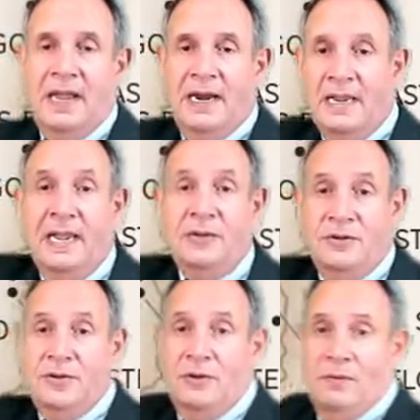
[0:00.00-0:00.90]
And again,
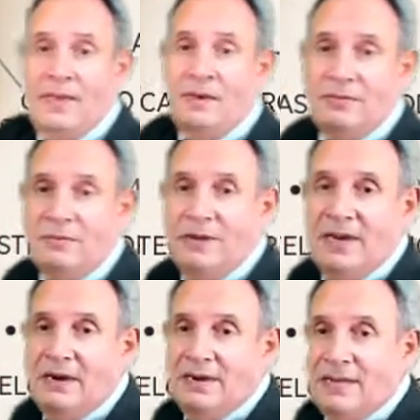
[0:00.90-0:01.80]
you go in through
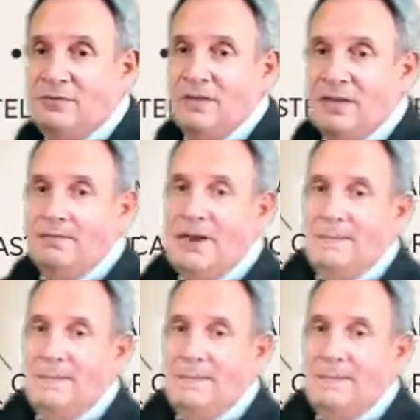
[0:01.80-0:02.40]
here and then you come